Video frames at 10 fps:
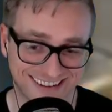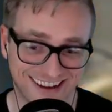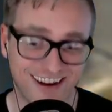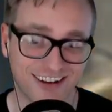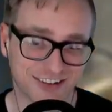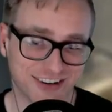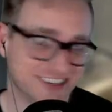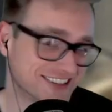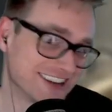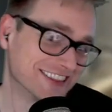Also, I
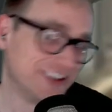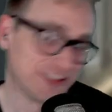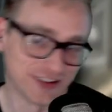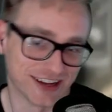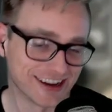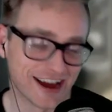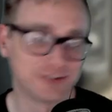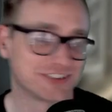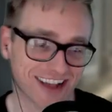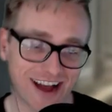just had lethal. Like, I
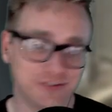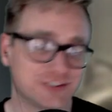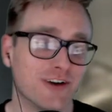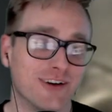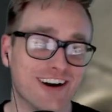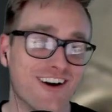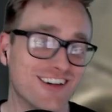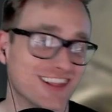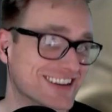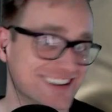was I was going
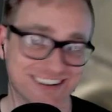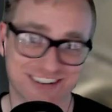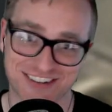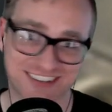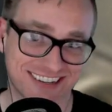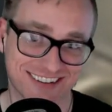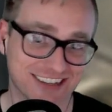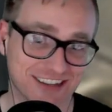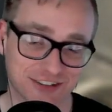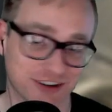all in on just stealing
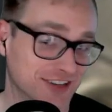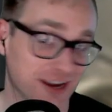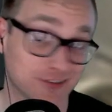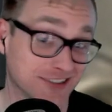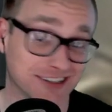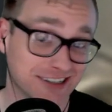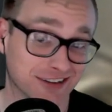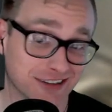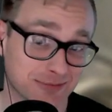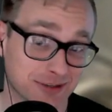those cards. I wasn't going to kill
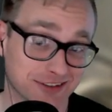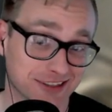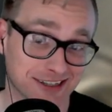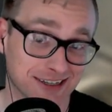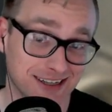the opponent there.